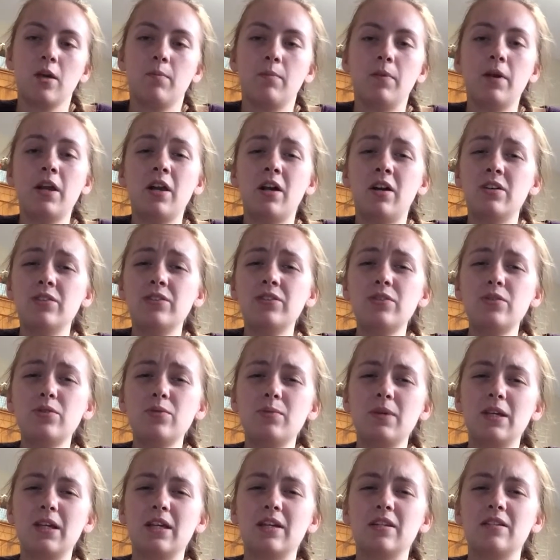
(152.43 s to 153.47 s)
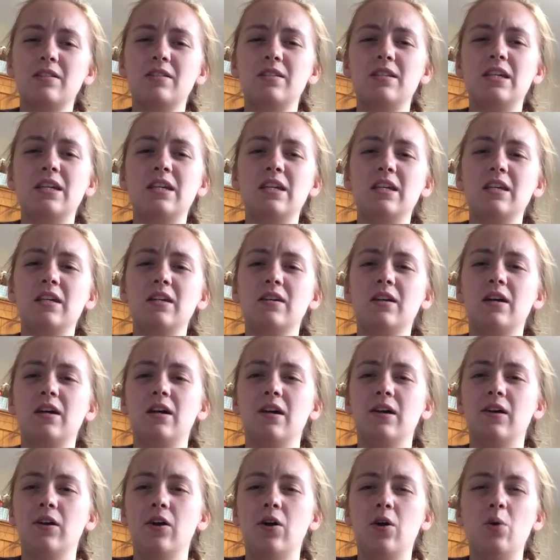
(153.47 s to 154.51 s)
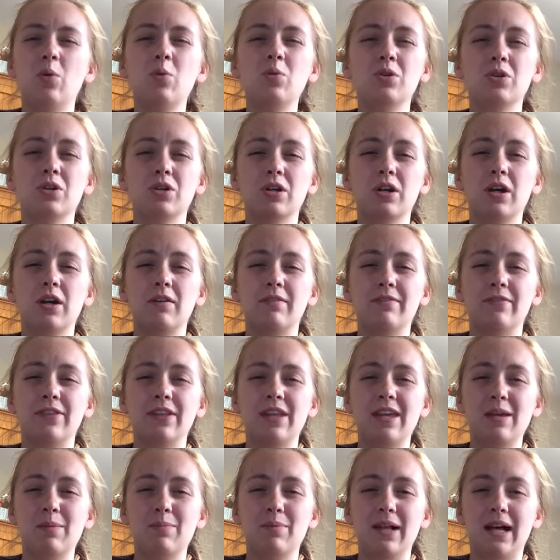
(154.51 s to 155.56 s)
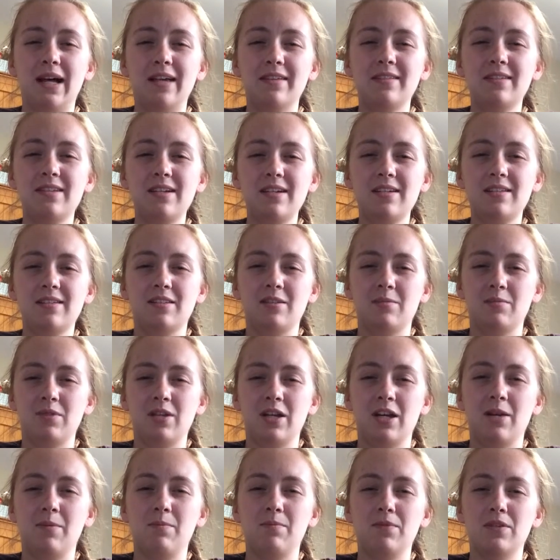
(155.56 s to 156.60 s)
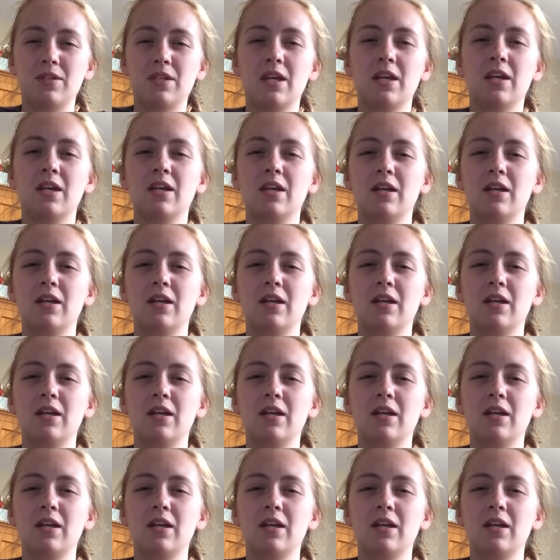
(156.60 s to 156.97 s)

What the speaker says: but also because the odor of the plastics sometimes